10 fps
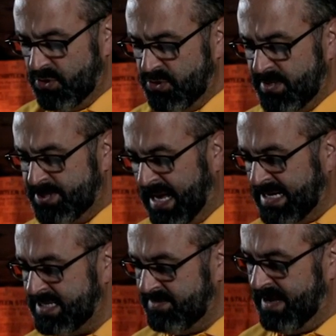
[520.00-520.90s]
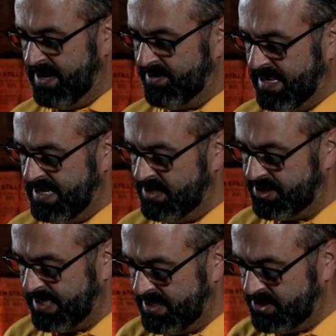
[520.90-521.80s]
the fact of the matter is
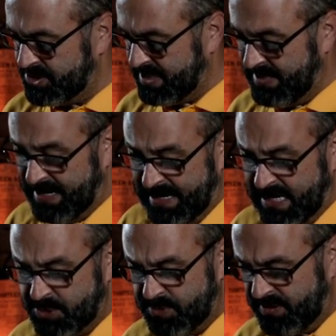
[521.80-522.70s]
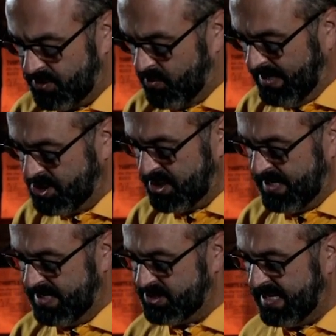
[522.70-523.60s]
and I guess really the question
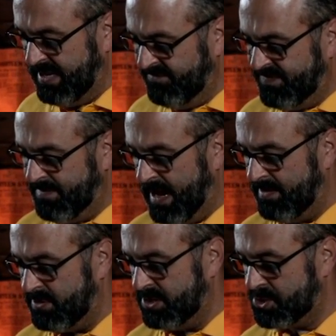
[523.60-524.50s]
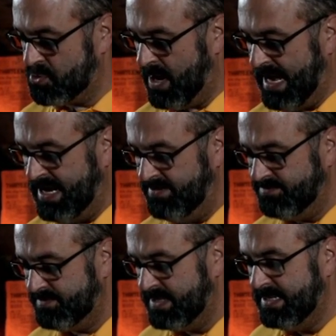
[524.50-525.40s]
is, if the Bible is right,
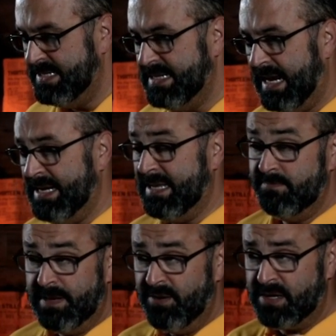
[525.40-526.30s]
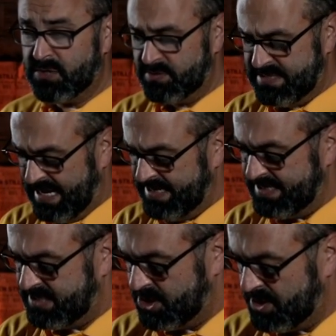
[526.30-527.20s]
and empirical data
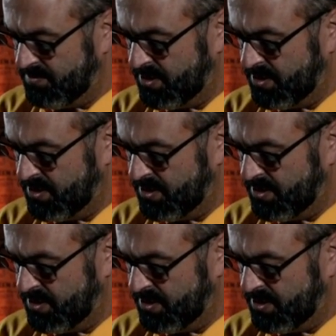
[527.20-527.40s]
to some